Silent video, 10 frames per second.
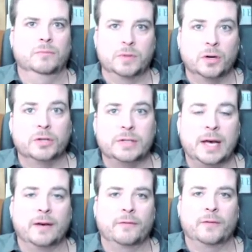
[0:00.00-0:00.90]
her
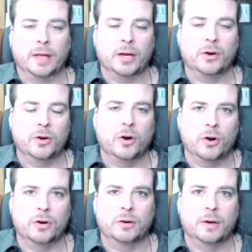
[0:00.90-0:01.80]
staff, like
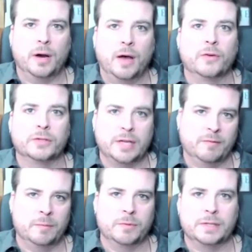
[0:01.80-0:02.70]
her other staff
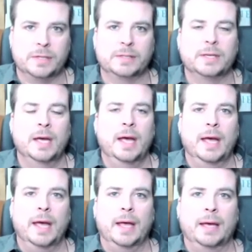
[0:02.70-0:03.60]
members' needs,
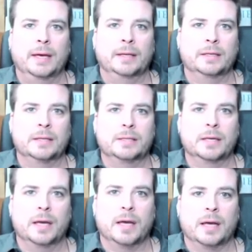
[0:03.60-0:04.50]
and
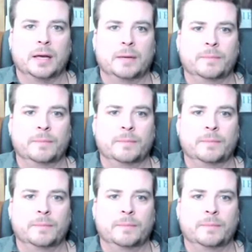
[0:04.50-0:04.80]
I